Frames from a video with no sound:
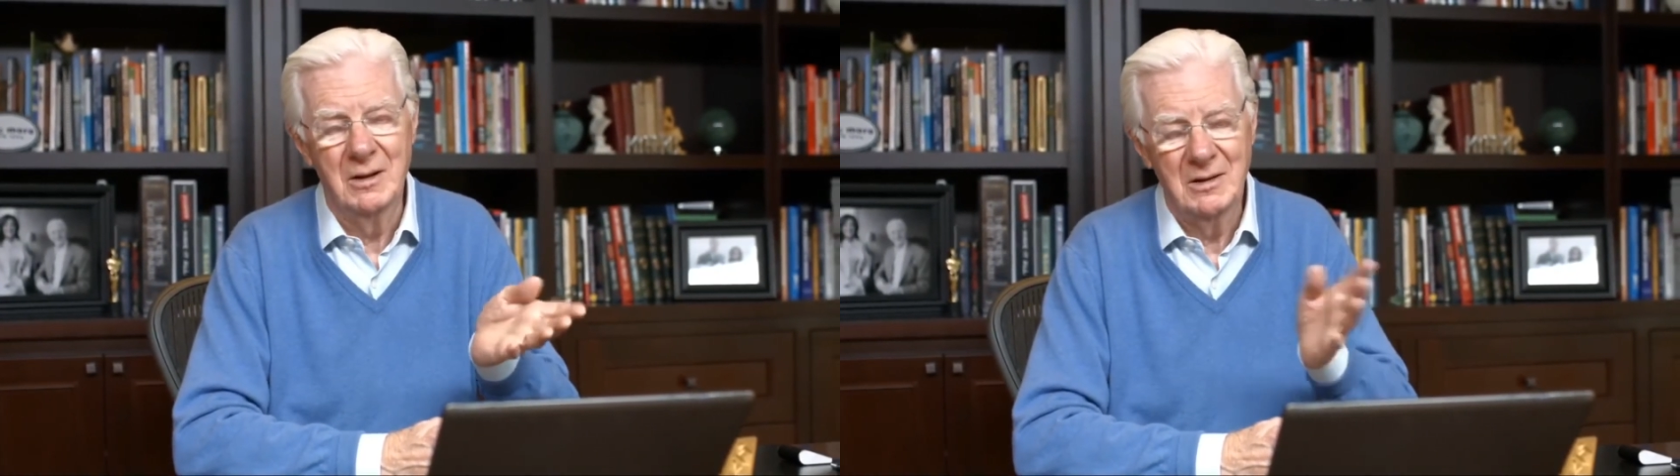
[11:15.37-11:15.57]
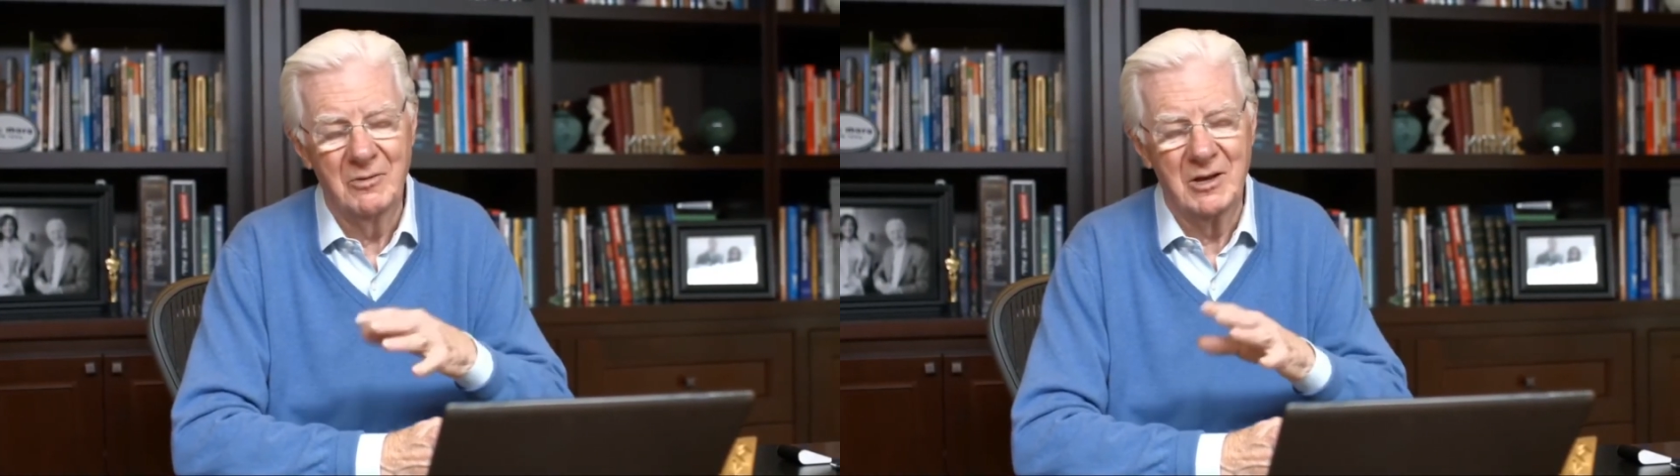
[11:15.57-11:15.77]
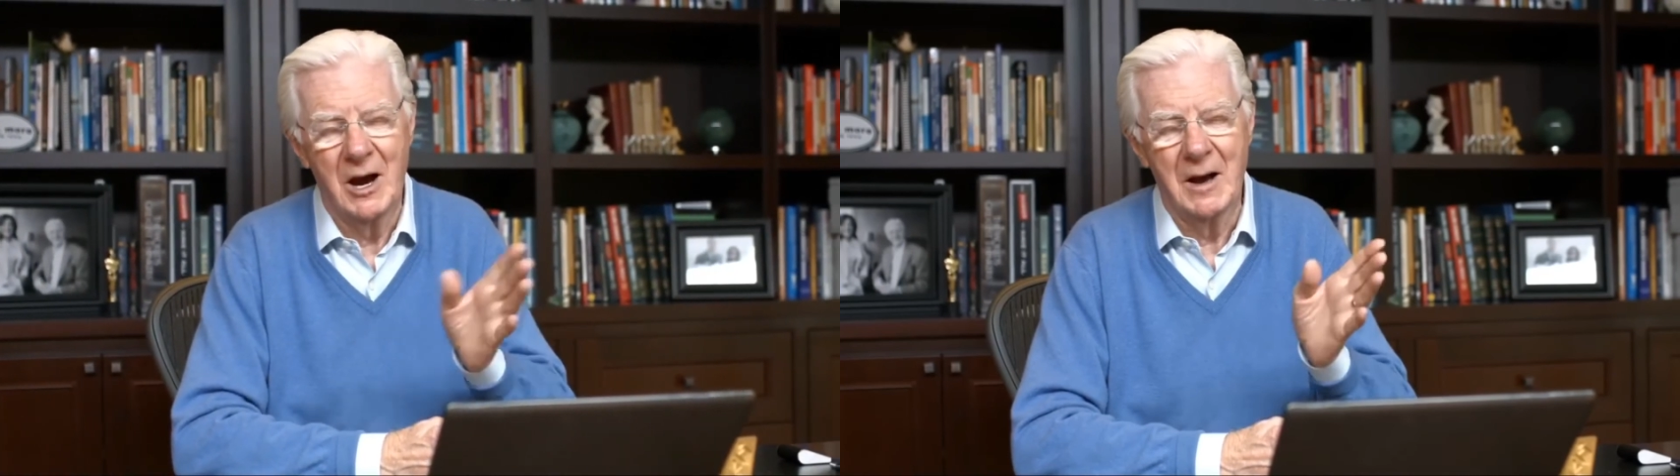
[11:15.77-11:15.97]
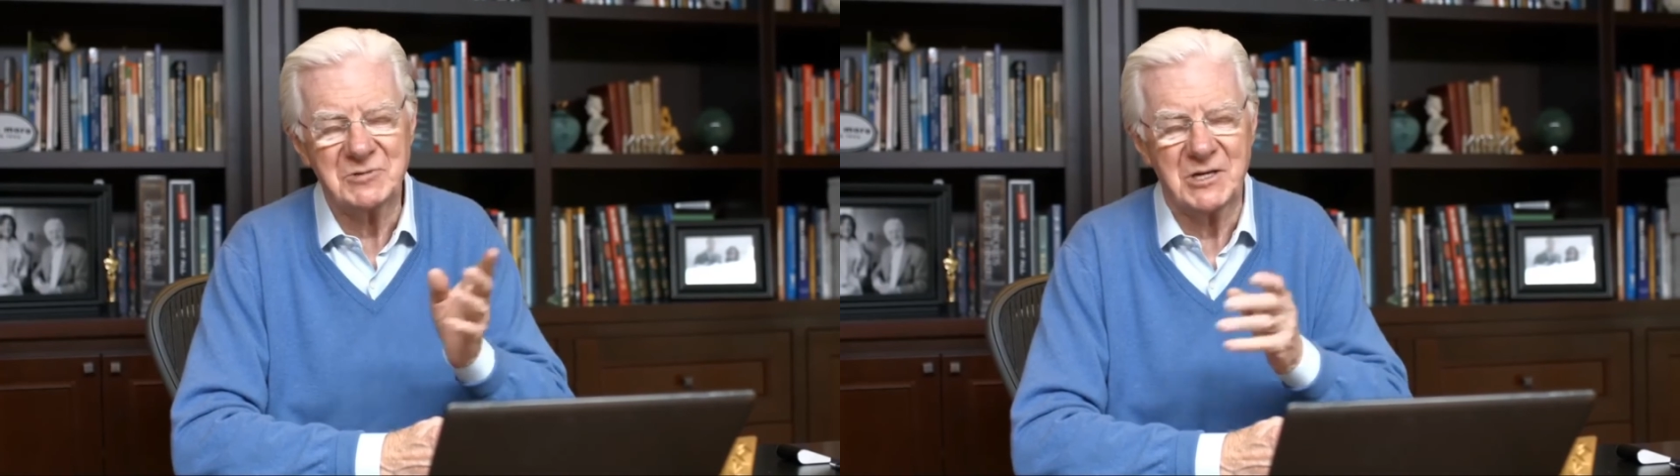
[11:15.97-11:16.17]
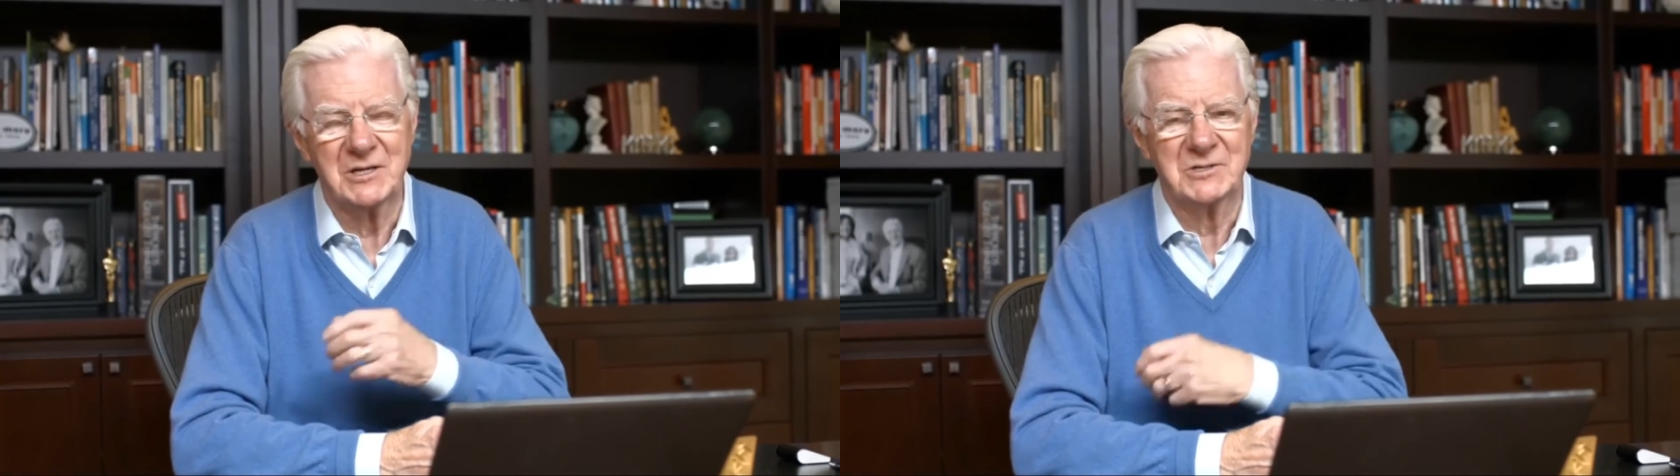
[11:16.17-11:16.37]
Now, the
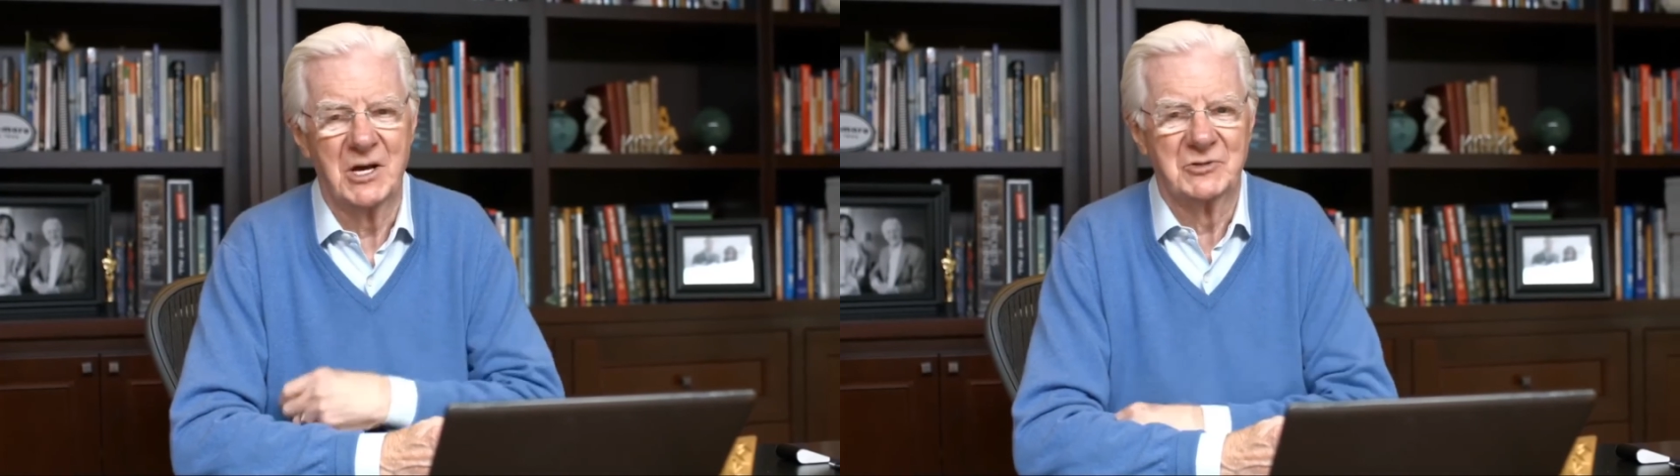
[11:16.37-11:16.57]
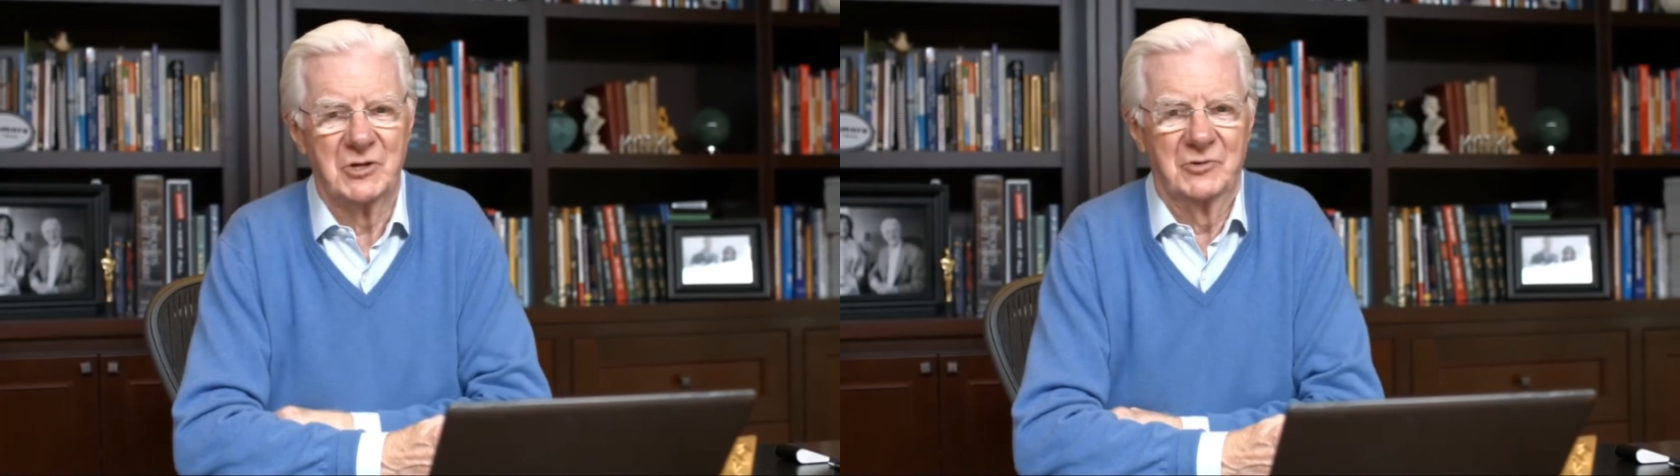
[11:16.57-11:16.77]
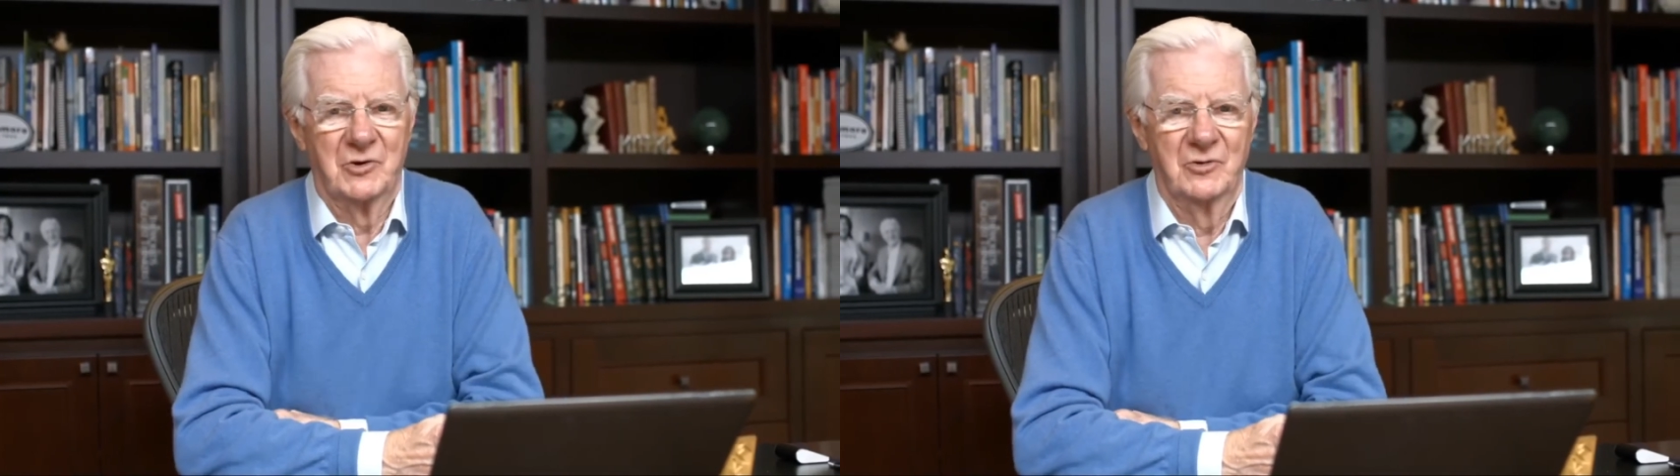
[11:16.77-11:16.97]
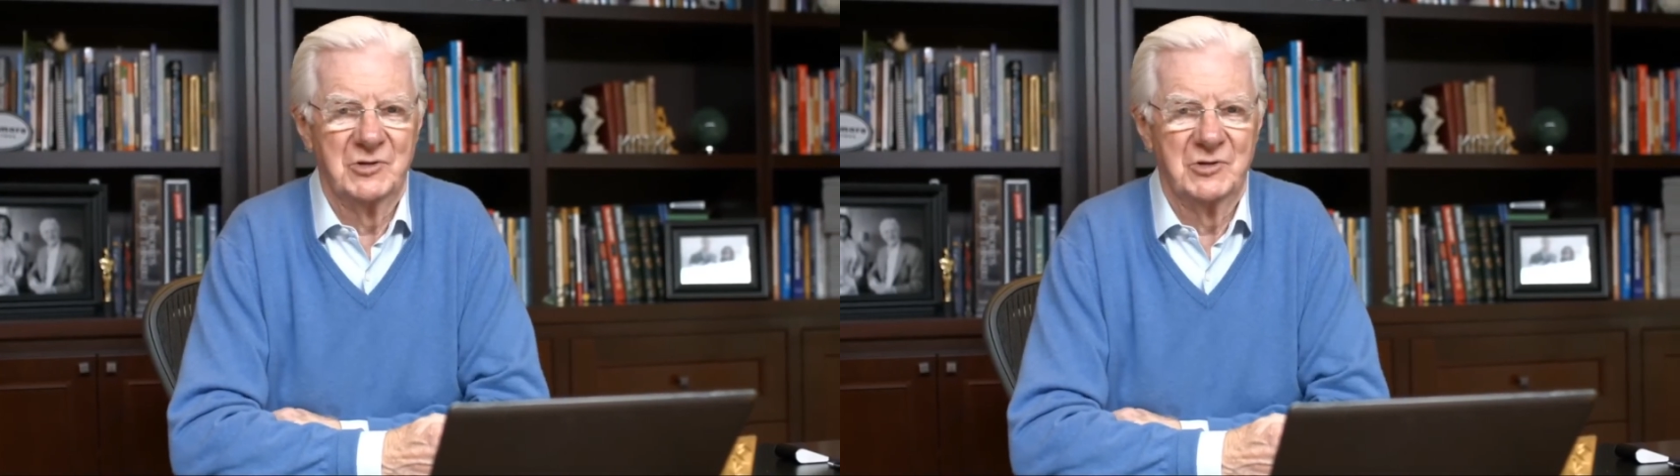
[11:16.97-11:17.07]
opposite is also true.